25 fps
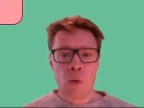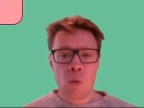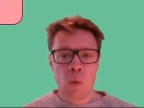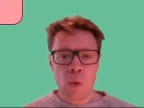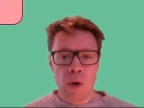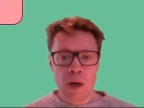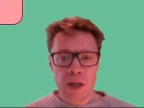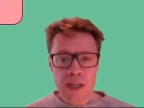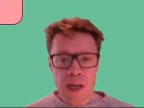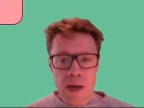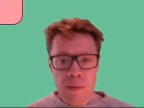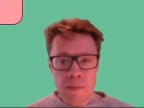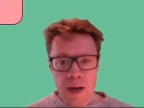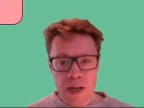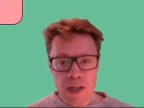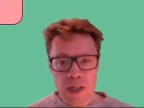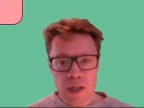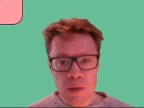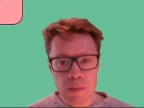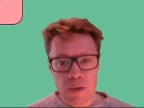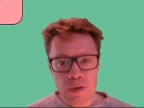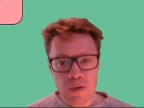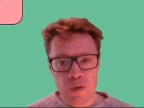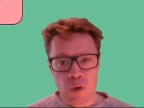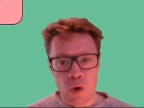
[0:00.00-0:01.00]
Well, as I
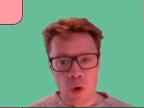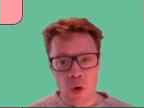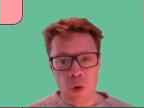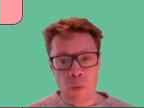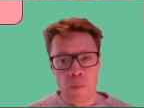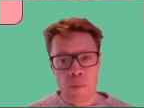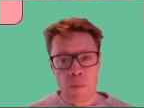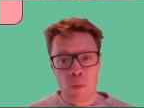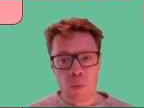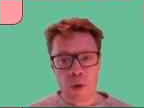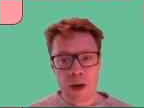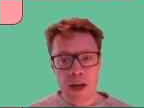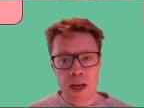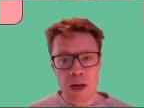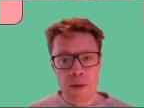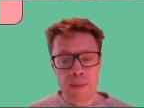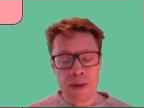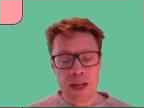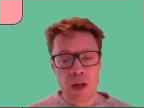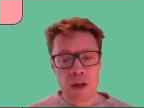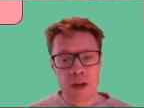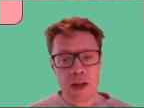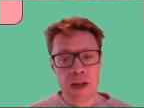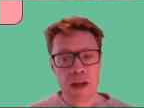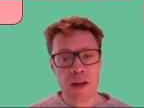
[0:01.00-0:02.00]
mentioned before, we're going to be
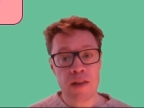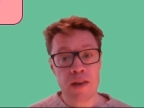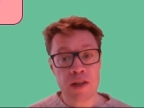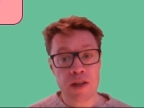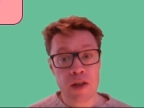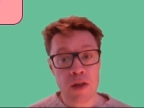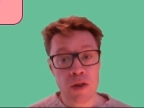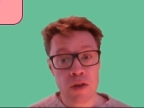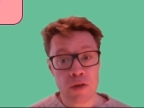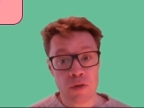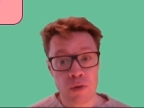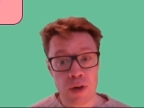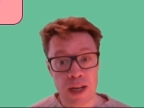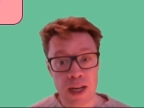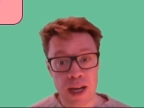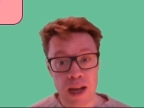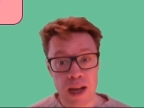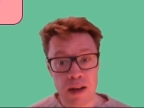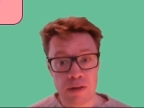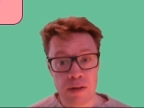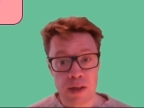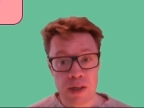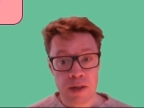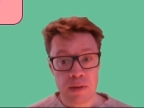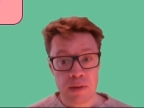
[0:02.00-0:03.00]
looking at this at three
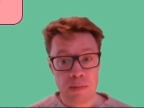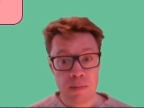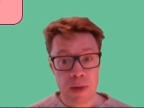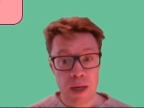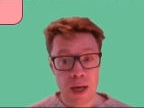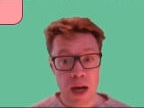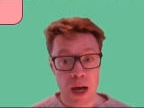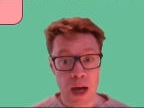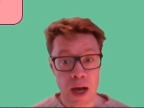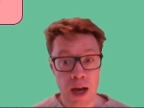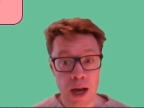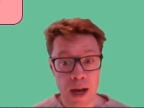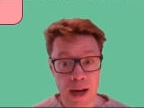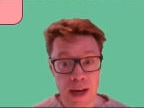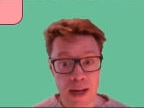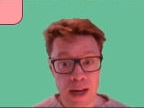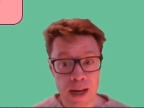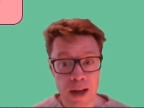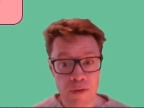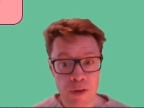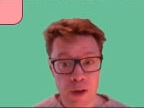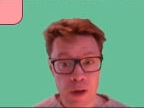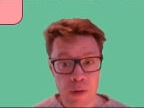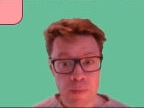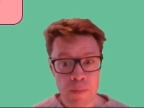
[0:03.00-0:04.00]
levels. The I
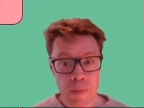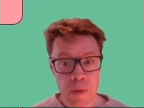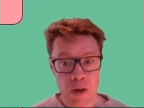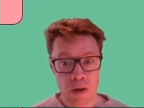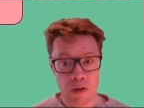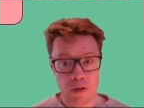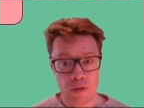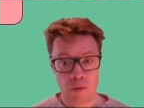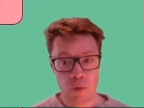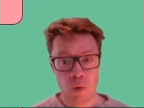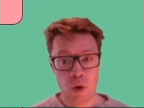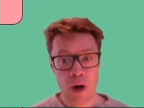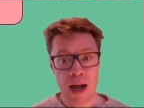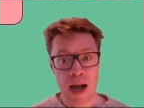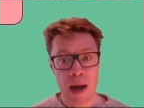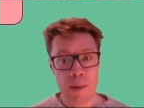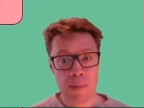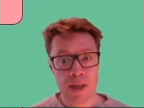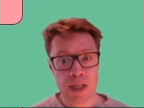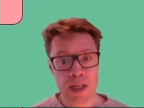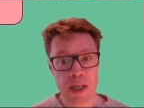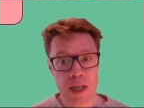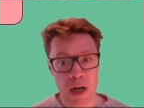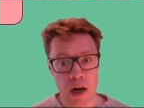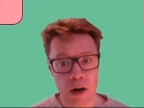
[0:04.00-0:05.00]
level of what
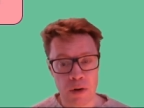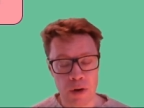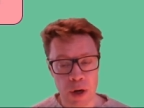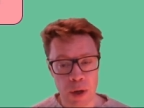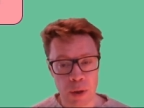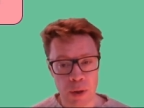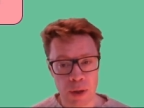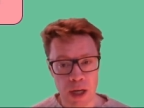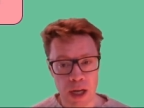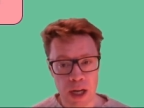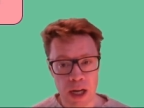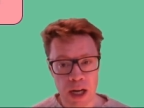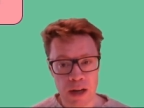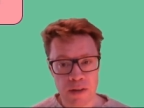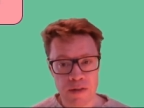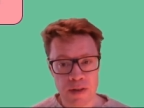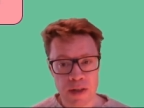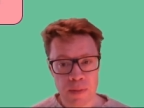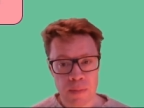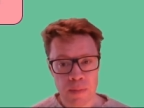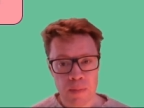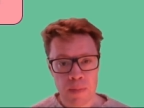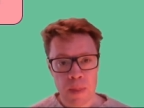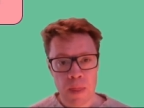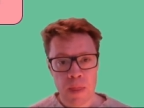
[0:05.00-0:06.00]
happens in our own
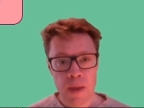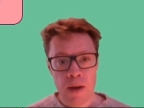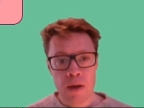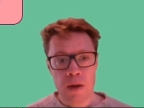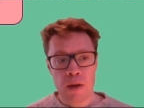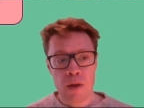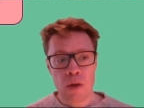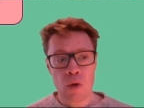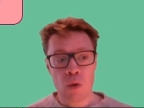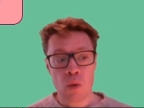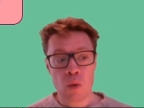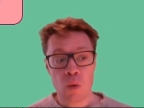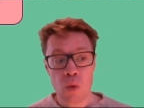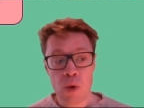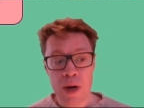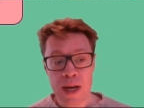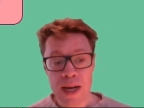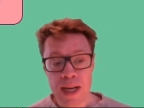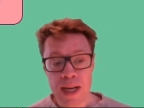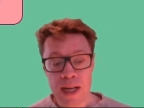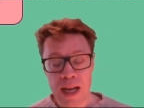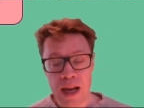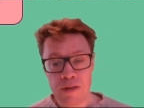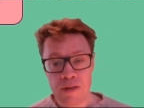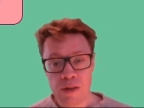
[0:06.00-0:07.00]
lives, the
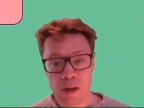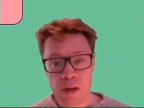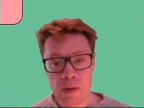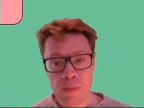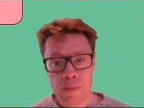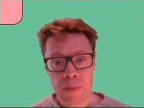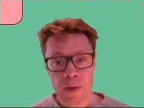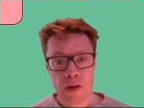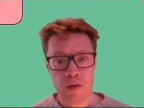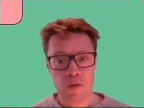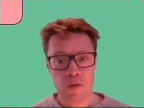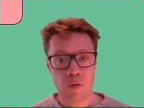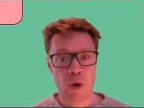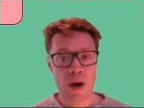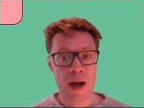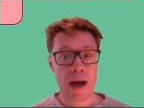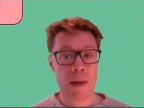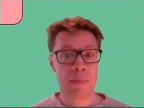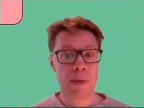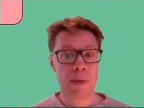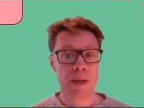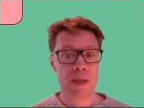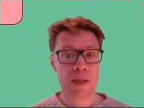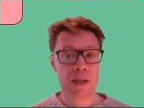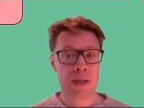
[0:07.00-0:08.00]
we level of what
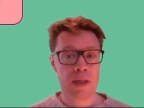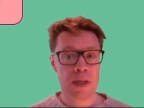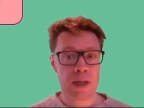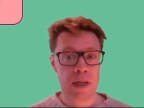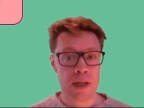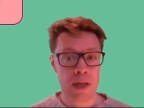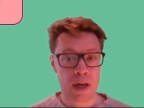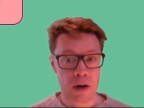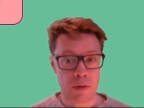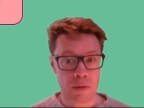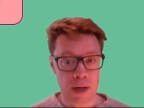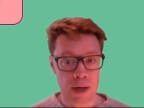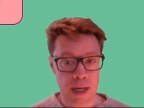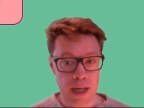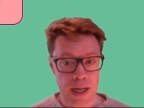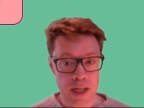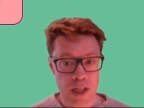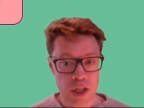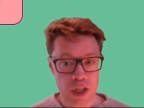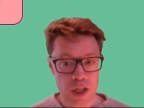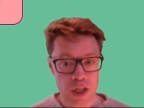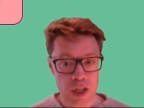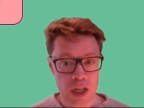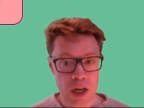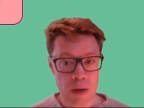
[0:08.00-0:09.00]
happens in our
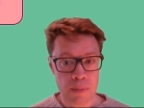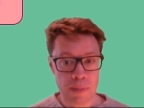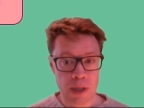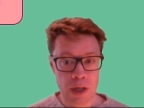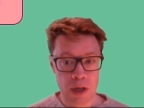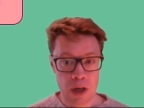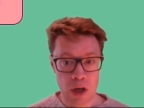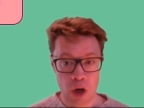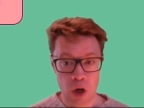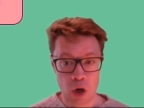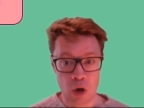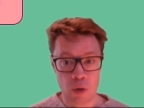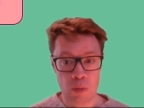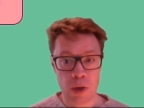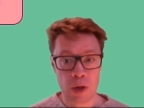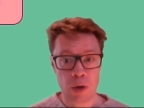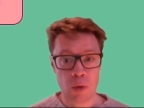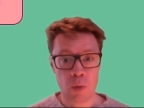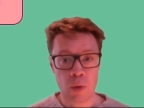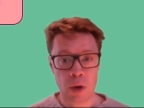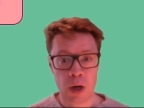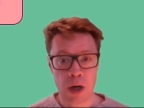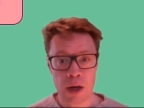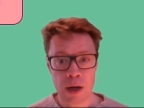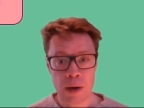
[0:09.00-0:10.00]
relationships at home and at
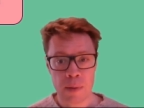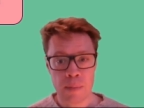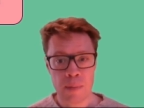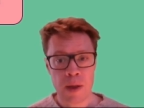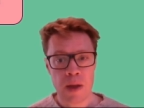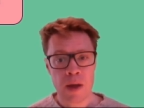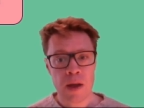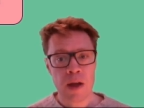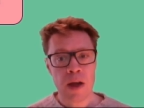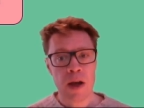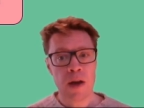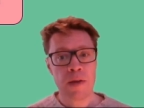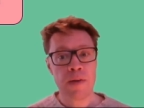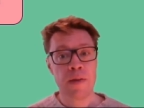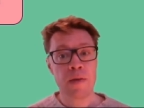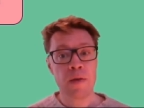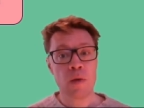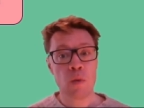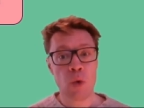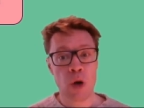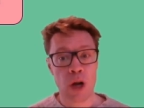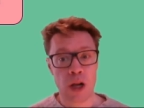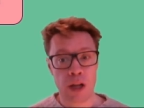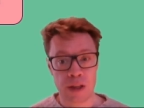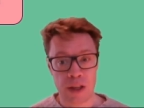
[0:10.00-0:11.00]
work, and then the
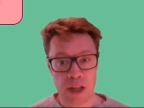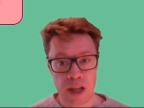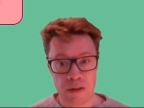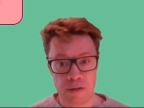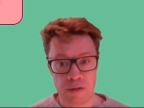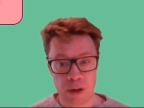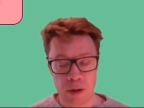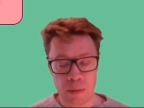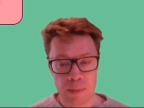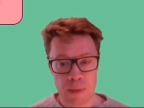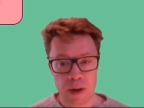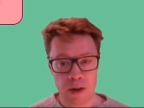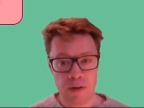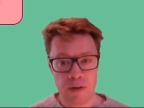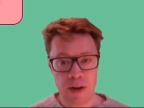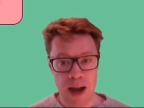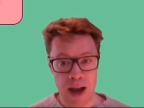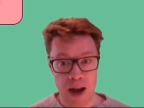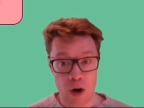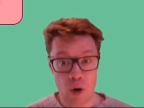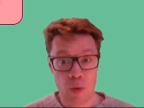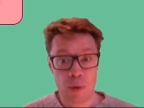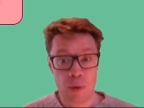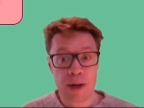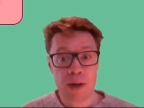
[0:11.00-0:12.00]
world level of
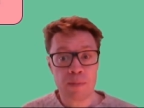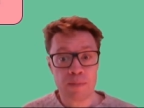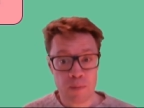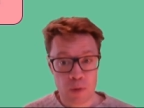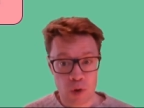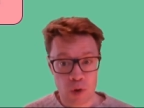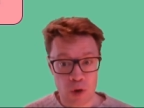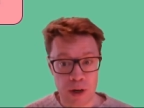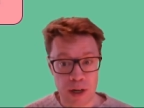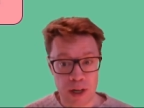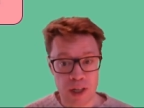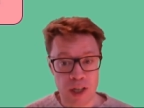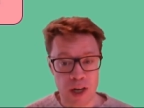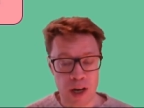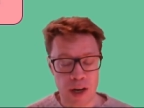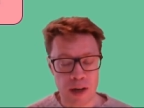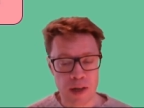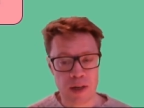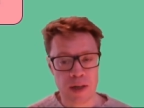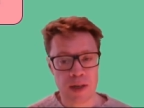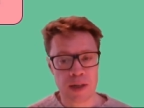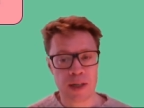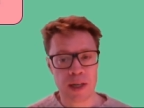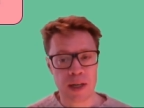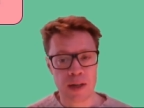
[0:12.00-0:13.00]
how we're trying to
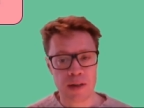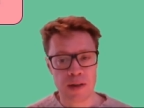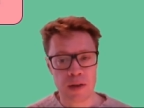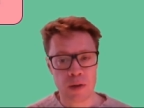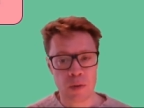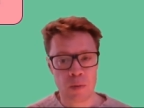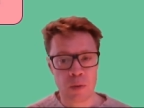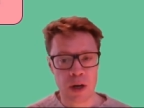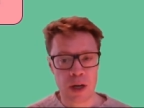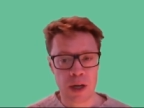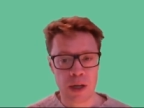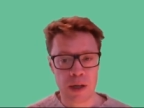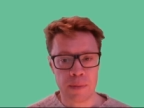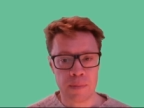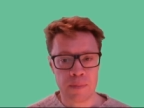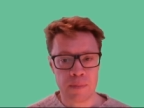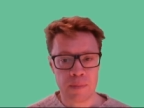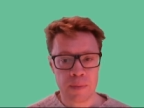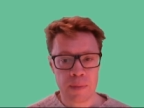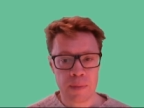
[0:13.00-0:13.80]
change the state of the world.